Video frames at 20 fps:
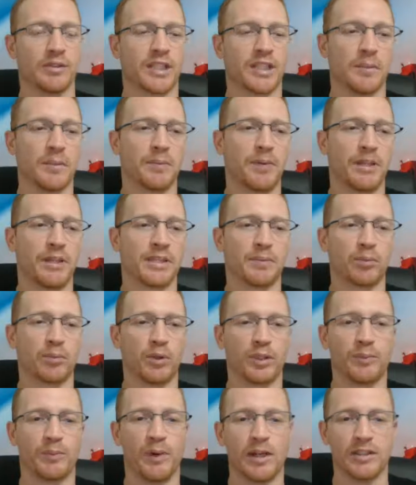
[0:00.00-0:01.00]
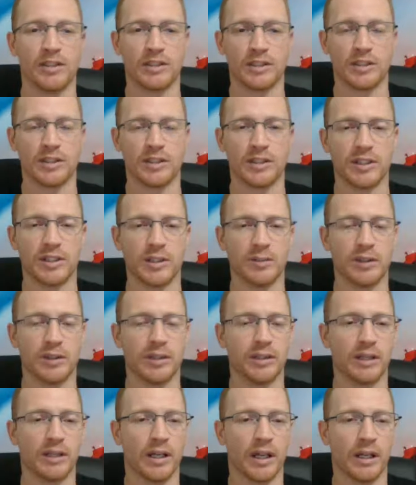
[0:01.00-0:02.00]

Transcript: Tampa Bay is a pretty patient team and